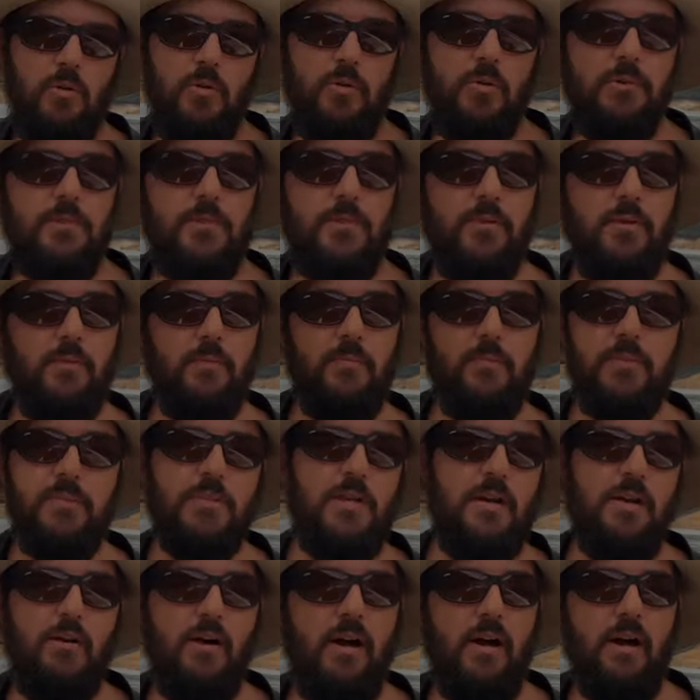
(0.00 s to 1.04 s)
with them all the time.
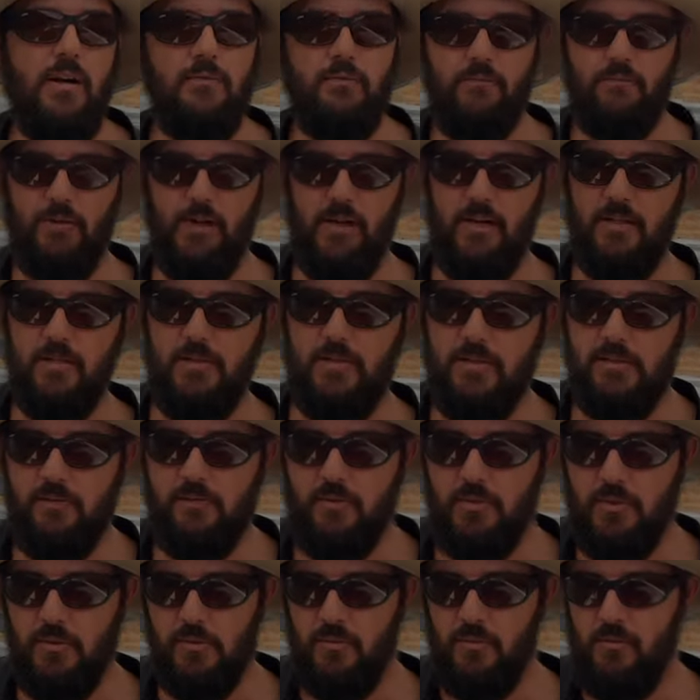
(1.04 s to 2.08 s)
There's no hard and fast, that's
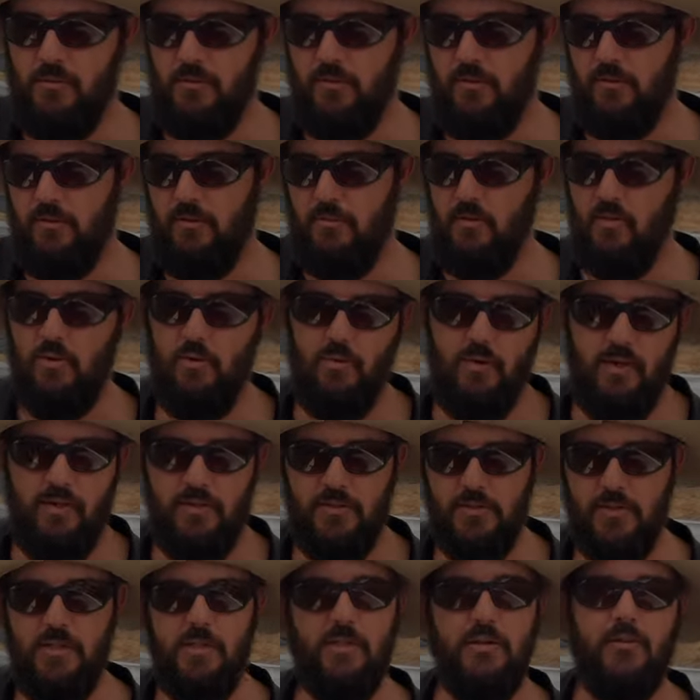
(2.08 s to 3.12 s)
for sure. I'm
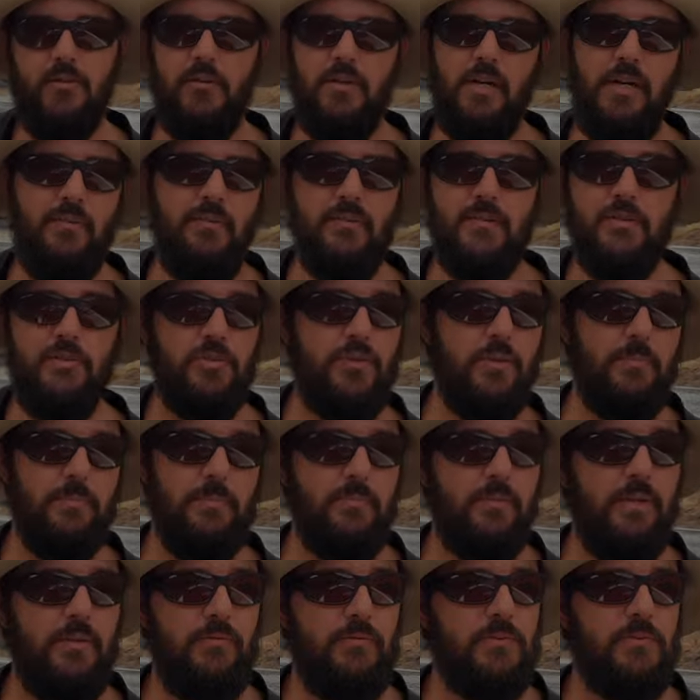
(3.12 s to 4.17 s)
always tinkering every trip,
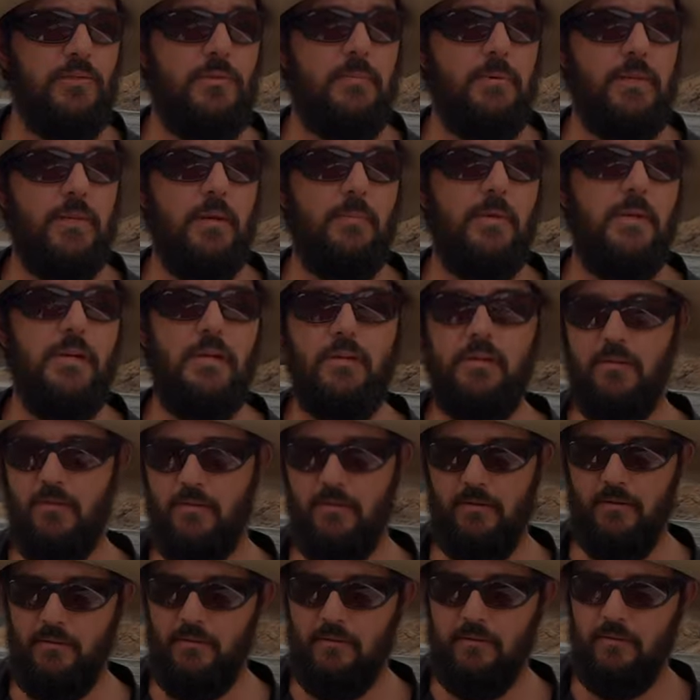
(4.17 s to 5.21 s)
every time I come out,
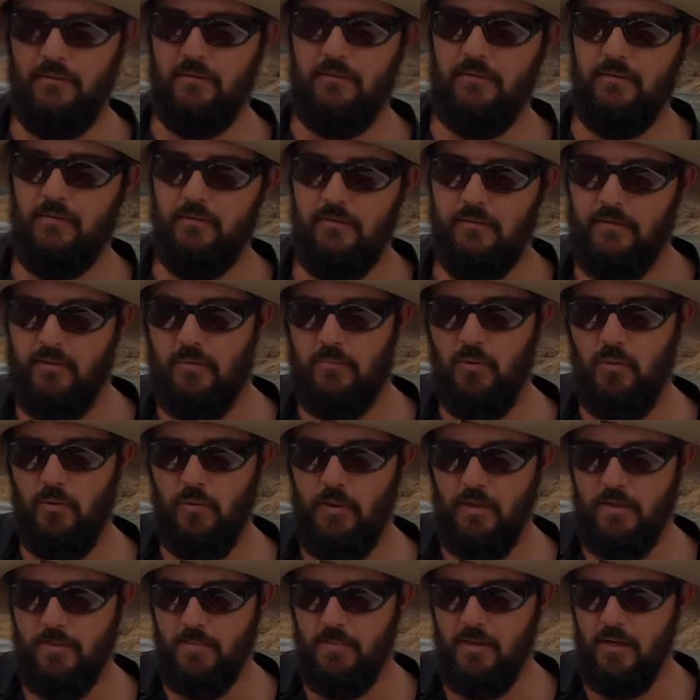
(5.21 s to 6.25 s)
I'm
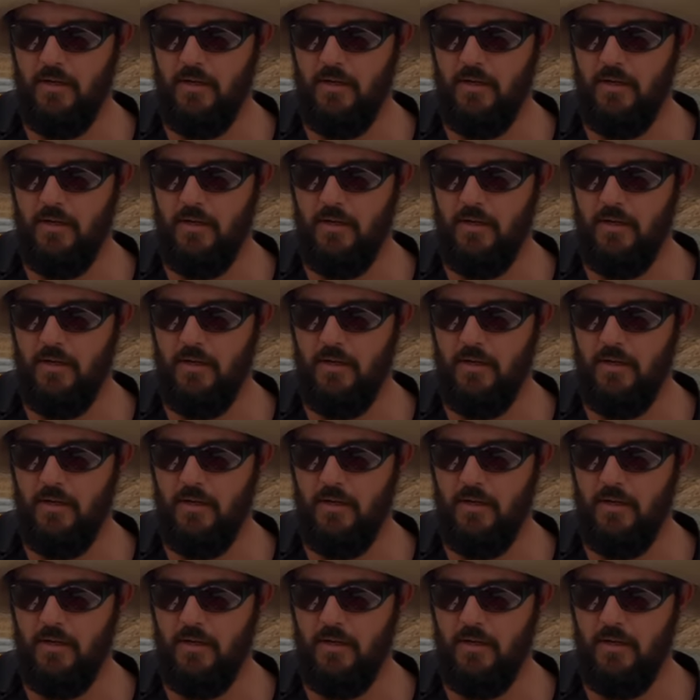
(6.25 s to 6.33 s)
always